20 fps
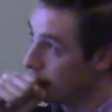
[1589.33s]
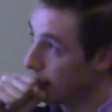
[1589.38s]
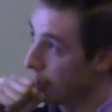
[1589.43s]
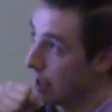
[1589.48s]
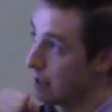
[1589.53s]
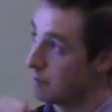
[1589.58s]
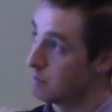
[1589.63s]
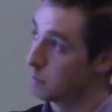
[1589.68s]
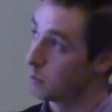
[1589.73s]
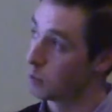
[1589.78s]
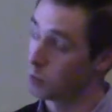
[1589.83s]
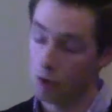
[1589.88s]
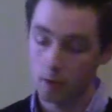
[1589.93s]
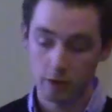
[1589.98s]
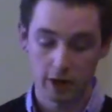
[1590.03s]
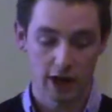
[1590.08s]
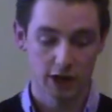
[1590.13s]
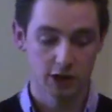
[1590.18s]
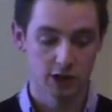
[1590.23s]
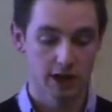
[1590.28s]
But what
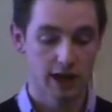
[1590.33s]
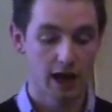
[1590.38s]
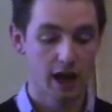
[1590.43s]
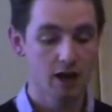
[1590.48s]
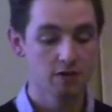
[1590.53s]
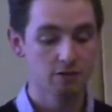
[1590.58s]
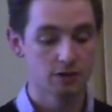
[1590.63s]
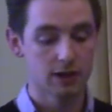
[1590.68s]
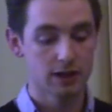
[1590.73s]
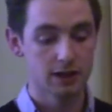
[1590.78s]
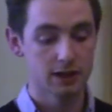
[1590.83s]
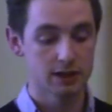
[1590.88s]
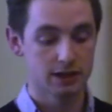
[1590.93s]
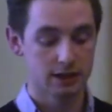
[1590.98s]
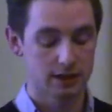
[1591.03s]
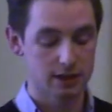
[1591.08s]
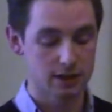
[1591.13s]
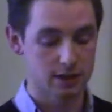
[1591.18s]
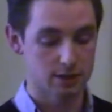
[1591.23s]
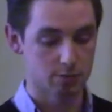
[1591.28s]
we actually have in
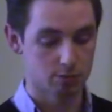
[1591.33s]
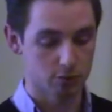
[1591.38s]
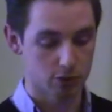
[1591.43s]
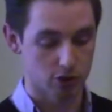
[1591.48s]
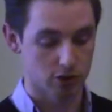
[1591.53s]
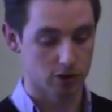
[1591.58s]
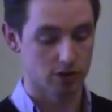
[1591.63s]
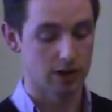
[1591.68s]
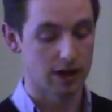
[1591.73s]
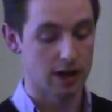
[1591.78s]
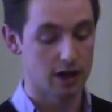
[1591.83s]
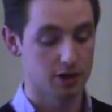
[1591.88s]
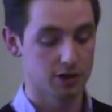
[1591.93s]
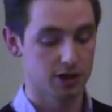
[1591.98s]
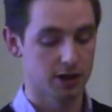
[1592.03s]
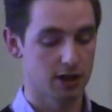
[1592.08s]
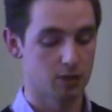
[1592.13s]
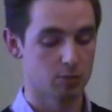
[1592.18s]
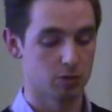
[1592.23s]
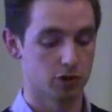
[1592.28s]
these sort of
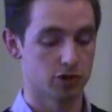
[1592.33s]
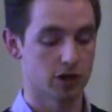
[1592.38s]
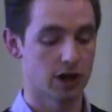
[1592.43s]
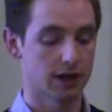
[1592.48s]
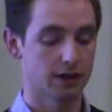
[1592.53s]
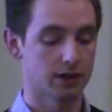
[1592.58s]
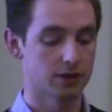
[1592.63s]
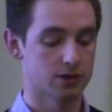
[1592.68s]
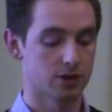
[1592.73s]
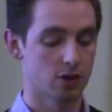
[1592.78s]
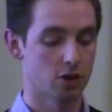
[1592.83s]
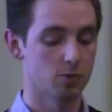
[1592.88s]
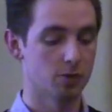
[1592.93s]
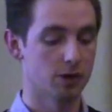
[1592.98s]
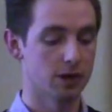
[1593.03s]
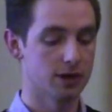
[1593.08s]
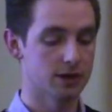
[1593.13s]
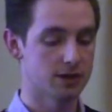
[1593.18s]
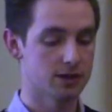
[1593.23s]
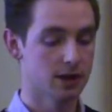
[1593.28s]
large-scale protracted
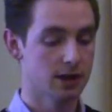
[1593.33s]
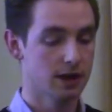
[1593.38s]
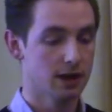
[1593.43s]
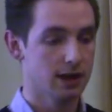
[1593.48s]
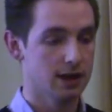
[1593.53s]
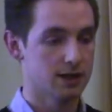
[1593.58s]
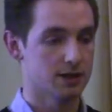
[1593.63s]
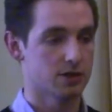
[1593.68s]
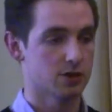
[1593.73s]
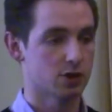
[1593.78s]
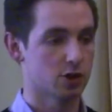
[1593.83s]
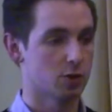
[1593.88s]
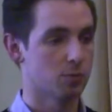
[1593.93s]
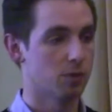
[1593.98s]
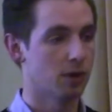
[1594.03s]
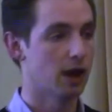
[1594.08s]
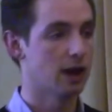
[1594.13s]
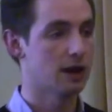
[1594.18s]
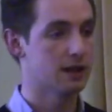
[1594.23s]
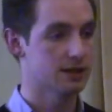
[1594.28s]
ceremonies is a sort of
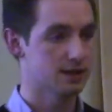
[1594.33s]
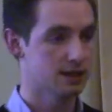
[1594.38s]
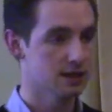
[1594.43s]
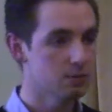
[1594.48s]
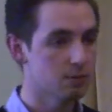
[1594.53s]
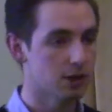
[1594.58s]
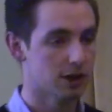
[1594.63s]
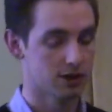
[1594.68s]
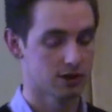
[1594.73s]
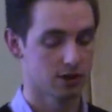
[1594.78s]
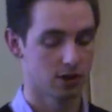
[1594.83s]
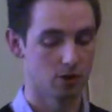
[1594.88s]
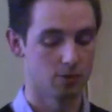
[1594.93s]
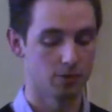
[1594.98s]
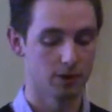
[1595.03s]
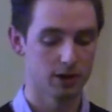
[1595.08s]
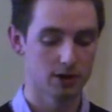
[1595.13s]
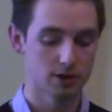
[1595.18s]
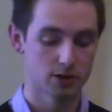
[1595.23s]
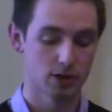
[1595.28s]
polysemic
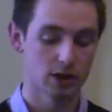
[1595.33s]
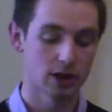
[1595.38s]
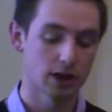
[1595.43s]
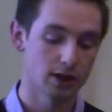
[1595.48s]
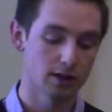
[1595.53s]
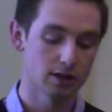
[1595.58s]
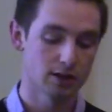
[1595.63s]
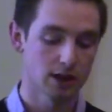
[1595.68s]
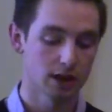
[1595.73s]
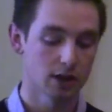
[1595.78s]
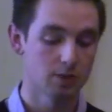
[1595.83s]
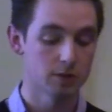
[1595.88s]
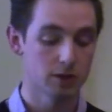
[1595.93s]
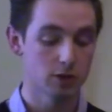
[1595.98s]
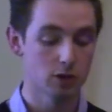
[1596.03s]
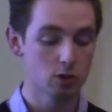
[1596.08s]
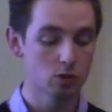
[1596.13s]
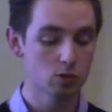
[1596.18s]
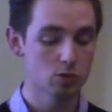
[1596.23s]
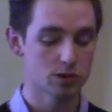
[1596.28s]
ceremony. So they can be
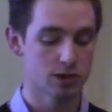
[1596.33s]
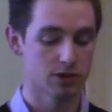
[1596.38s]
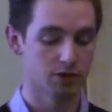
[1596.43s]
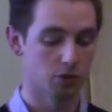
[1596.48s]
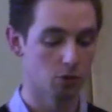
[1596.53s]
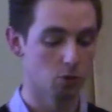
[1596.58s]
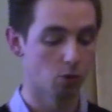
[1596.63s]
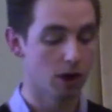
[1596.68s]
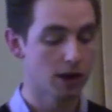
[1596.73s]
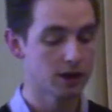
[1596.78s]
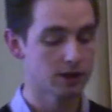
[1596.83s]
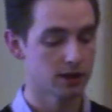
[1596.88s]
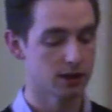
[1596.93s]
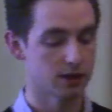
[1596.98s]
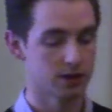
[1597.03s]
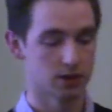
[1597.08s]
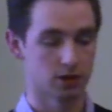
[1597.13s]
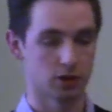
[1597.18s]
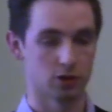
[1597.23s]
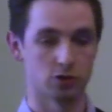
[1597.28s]
used, if you want, in
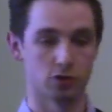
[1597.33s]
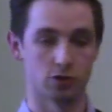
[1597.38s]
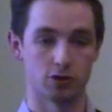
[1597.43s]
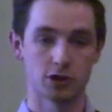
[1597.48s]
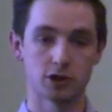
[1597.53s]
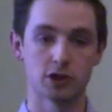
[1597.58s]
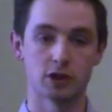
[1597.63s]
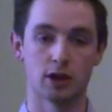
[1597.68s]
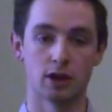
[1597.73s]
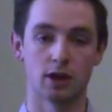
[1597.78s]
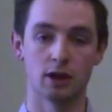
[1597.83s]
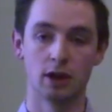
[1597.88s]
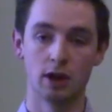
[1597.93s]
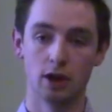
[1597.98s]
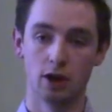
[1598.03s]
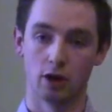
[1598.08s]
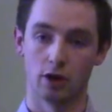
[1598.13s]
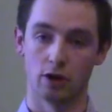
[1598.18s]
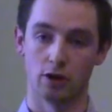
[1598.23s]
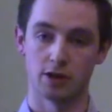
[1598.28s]
the sort of traditional
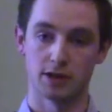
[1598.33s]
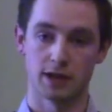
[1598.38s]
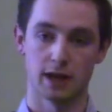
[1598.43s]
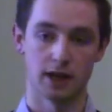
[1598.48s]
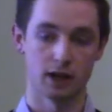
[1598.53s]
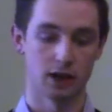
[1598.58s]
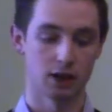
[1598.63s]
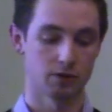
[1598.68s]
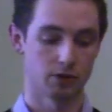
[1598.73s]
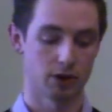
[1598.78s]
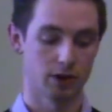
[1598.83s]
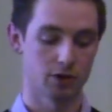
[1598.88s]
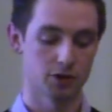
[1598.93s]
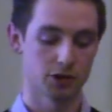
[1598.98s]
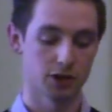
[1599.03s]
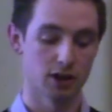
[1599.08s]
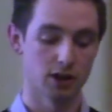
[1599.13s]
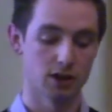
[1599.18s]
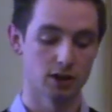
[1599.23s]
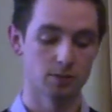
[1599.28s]
understanding of Irish
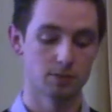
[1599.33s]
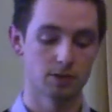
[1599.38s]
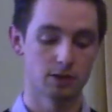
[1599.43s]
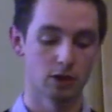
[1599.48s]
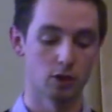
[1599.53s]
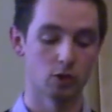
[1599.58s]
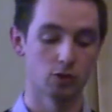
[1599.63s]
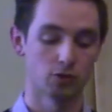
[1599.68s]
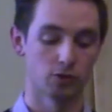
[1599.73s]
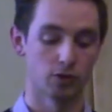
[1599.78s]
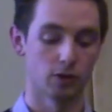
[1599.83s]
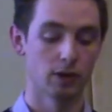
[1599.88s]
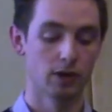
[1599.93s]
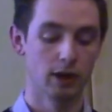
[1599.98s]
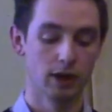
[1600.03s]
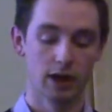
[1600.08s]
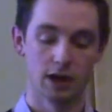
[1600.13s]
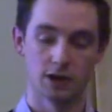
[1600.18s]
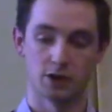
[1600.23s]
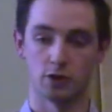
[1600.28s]
kingship to look for
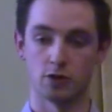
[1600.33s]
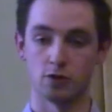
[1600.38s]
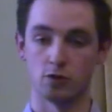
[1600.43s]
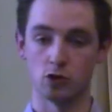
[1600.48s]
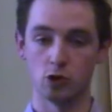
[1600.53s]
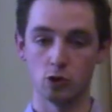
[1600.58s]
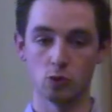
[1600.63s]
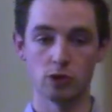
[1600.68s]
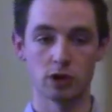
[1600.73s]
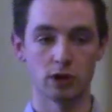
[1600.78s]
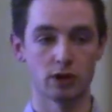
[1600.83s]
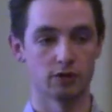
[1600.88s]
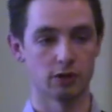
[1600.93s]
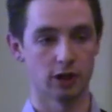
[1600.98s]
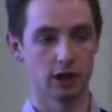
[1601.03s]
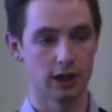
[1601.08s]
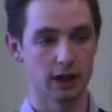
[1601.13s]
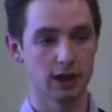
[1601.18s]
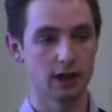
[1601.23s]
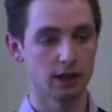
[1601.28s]
a sort of union of a
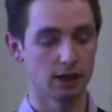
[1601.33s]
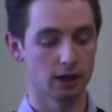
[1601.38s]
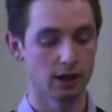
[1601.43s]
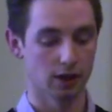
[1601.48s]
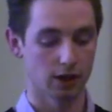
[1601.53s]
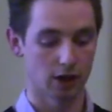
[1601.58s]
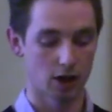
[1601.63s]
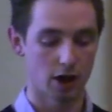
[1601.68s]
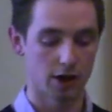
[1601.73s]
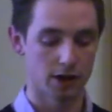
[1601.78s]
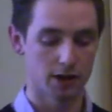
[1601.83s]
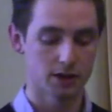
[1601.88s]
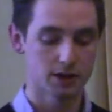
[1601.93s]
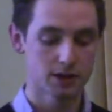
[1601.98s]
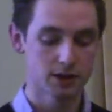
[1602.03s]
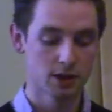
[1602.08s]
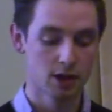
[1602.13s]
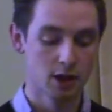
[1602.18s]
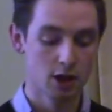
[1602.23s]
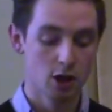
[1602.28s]
king and a
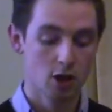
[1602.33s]
goddess.